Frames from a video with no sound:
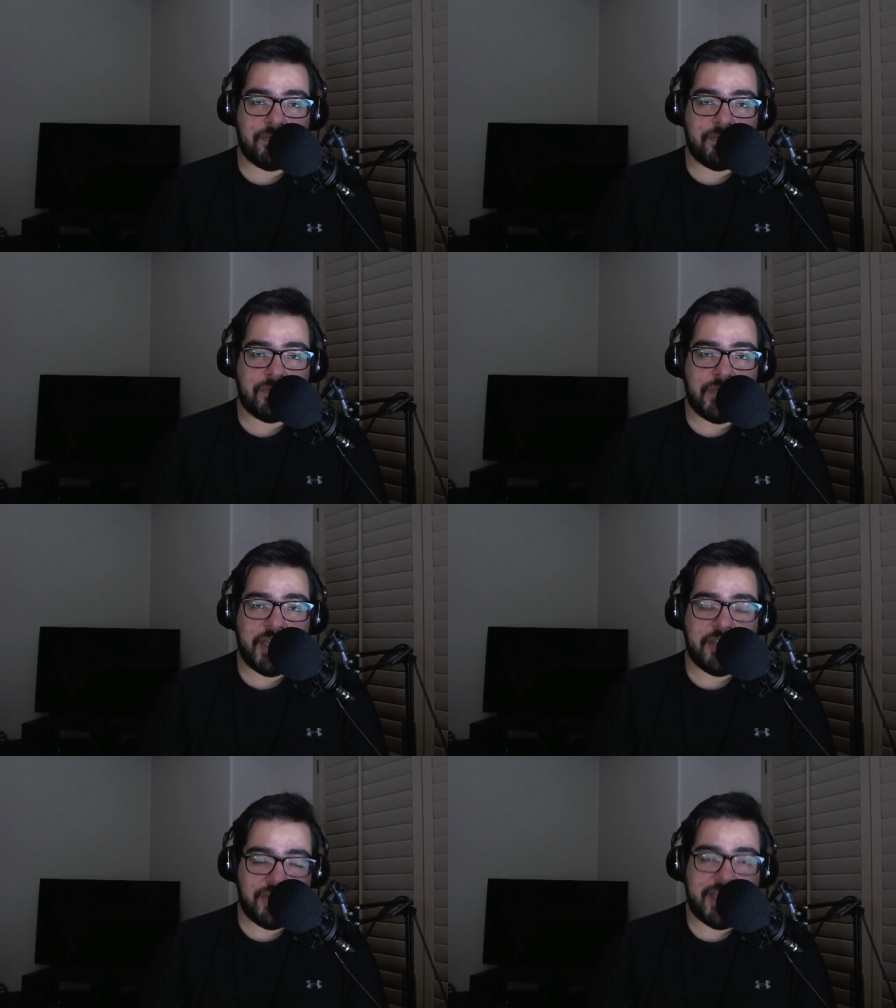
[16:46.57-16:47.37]
can
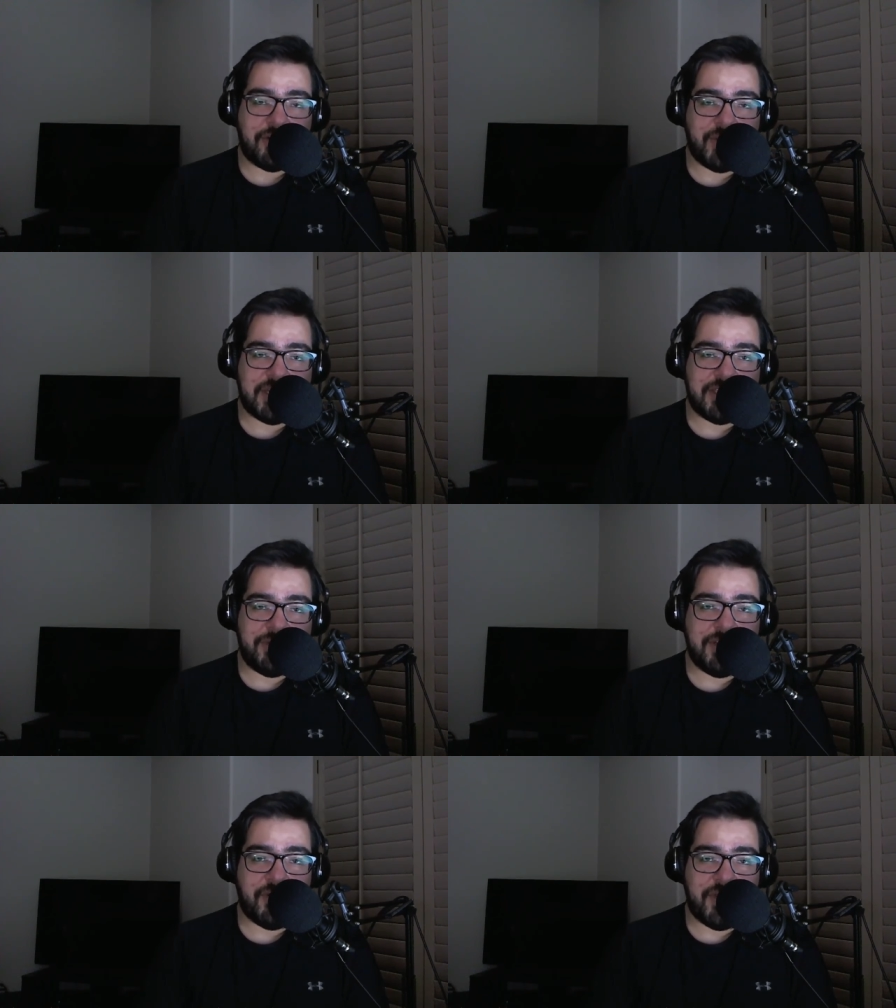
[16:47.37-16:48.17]
you take
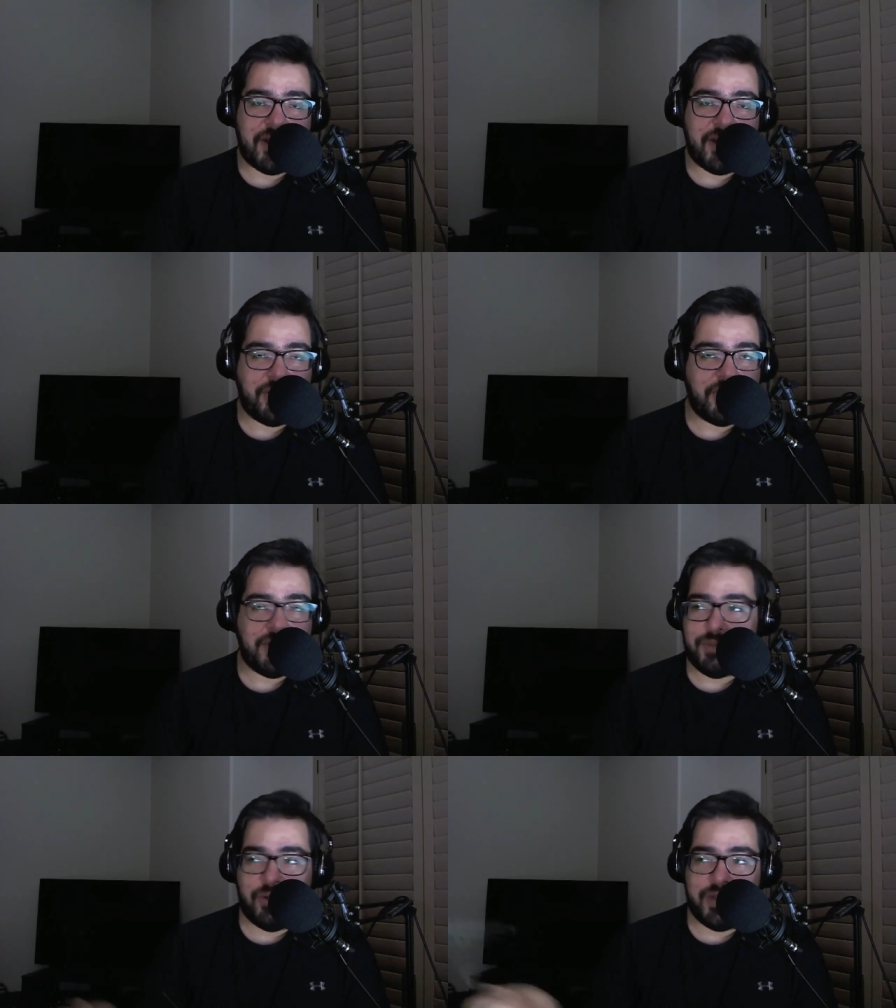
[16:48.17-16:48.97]
responsibility for that, or are you going
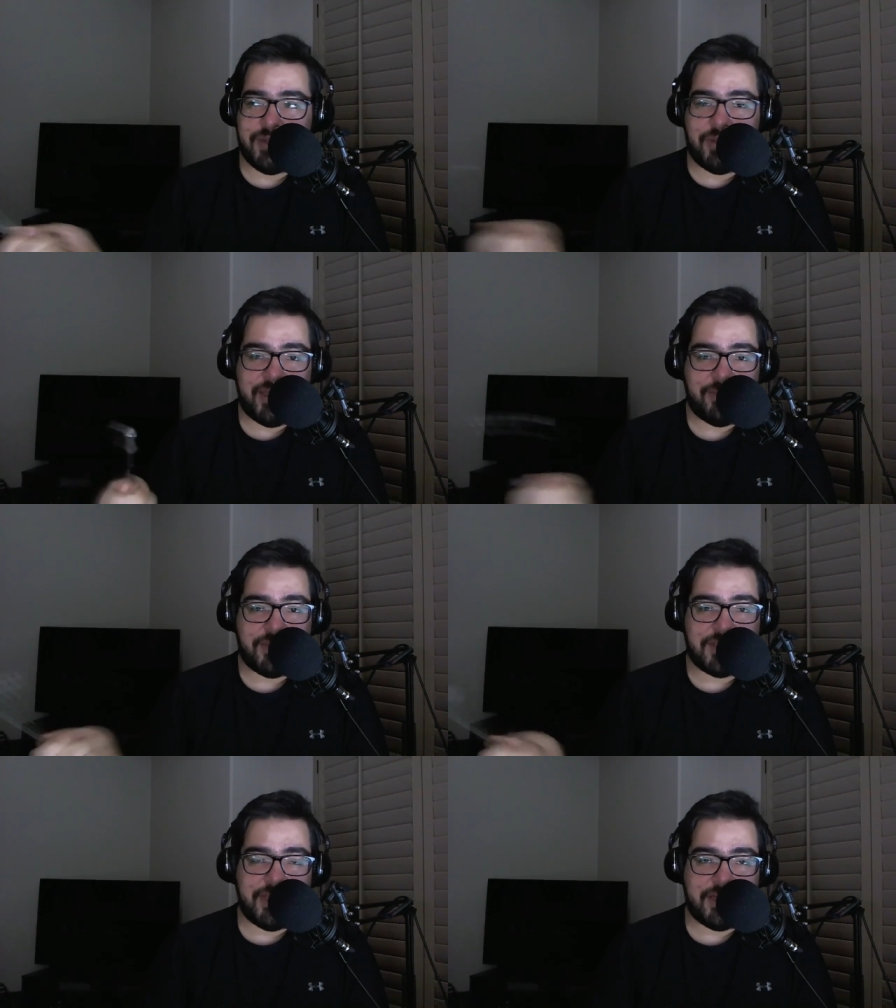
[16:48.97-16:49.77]
to point and blame to
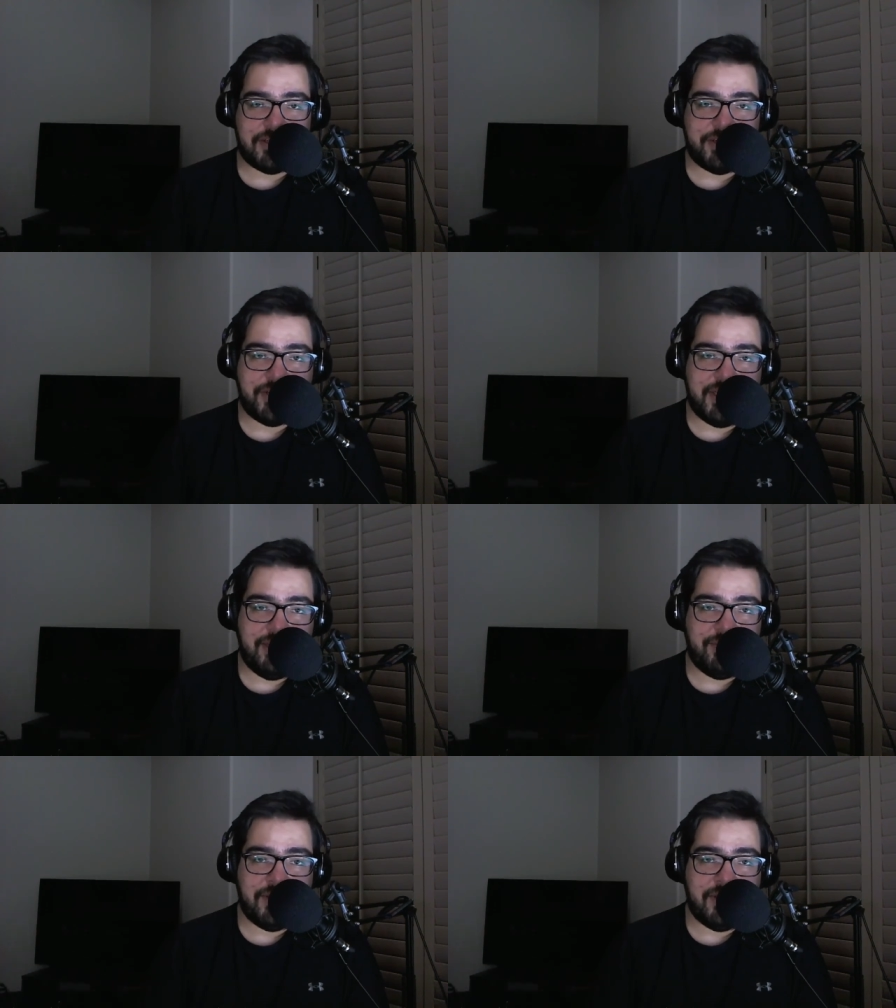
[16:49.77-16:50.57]
somebody else on your team?